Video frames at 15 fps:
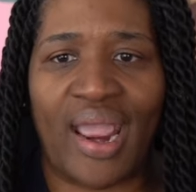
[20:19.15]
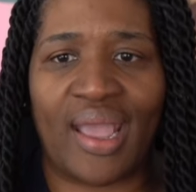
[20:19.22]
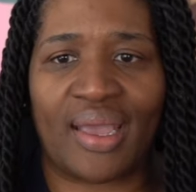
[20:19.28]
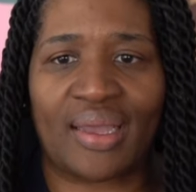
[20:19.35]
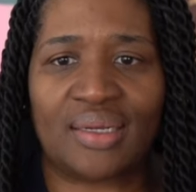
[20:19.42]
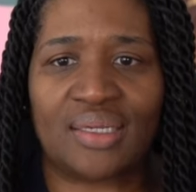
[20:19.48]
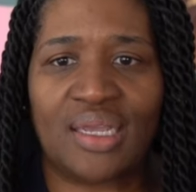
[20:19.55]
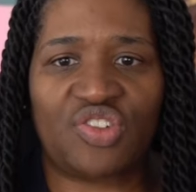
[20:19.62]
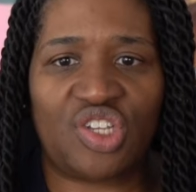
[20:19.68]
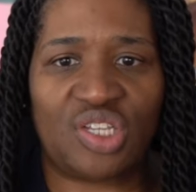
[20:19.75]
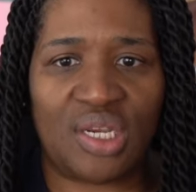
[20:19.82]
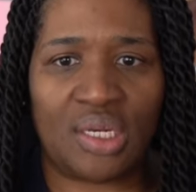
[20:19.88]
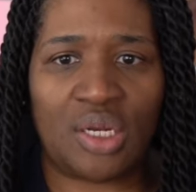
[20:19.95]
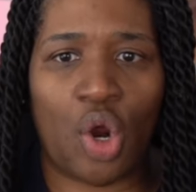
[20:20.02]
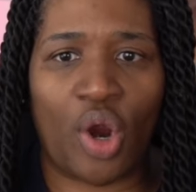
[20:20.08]
And if she
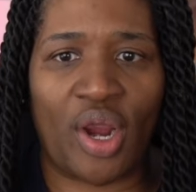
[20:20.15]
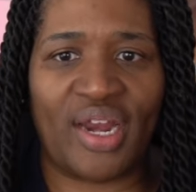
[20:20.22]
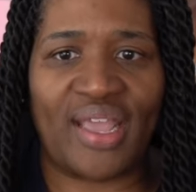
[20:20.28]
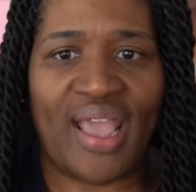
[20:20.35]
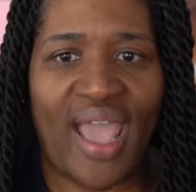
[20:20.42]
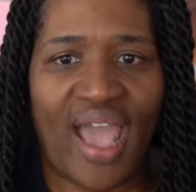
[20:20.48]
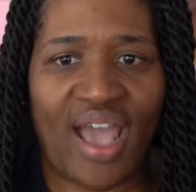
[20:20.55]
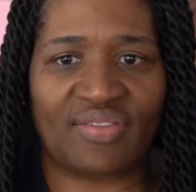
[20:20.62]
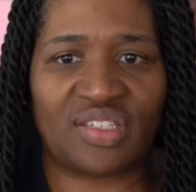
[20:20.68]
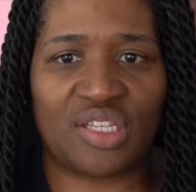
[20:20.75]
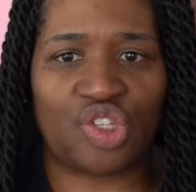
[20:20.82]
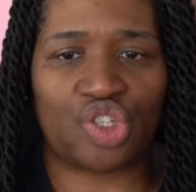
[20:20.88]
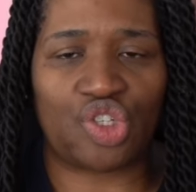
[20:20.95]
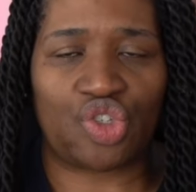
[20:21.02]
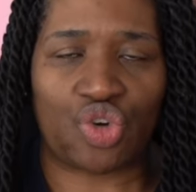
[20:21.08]
didn't already have
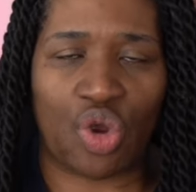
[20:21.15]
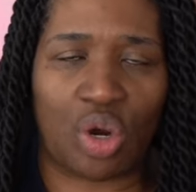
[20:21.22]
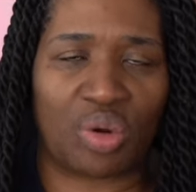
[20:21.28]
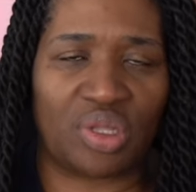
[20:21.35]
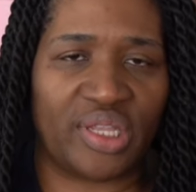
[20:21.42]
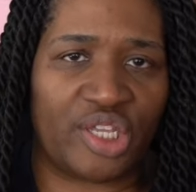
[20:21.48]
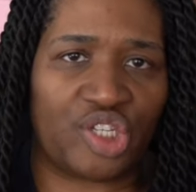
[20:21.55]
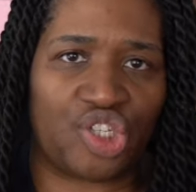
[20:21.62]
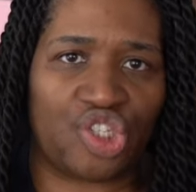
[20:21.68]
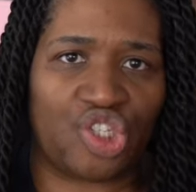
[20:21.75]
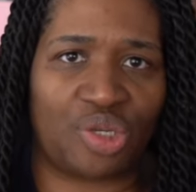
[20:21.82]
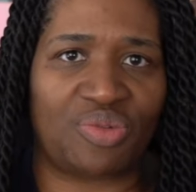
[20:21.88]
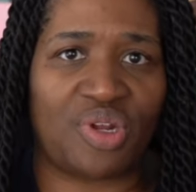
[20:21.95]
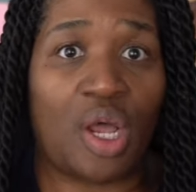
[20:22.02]
such a strong relationship,